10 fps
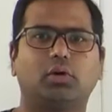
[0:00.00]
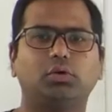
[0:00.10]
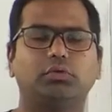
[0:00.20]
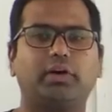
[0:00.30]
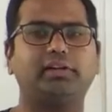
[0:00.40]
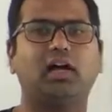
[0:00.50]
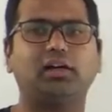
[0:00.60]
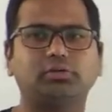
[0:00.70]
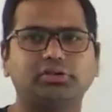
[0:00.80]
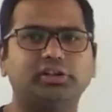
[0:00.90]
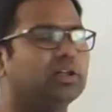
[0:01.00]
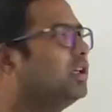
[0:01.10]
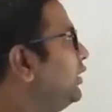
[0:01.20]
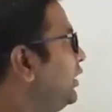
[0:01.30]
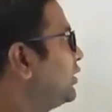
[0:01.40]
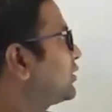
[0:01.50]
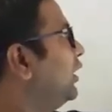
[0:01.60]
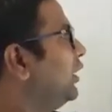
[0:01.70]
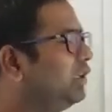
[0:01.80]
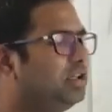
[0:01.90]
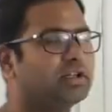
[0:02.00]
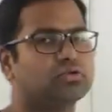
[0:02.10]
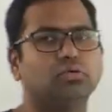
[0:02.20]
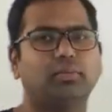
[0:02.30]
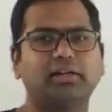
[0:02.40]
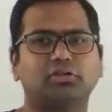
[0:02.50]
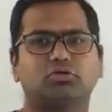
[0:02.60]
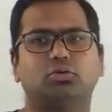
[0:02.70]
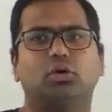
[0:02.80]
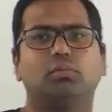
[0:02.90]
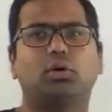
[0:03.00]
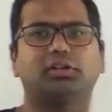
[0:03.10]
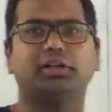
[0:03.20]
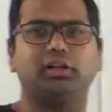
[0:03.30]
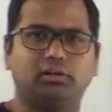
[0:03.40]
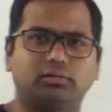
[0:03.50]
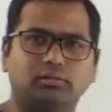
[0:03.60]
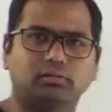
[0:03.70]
want to find the ROC is e raised to minus 2 mod t.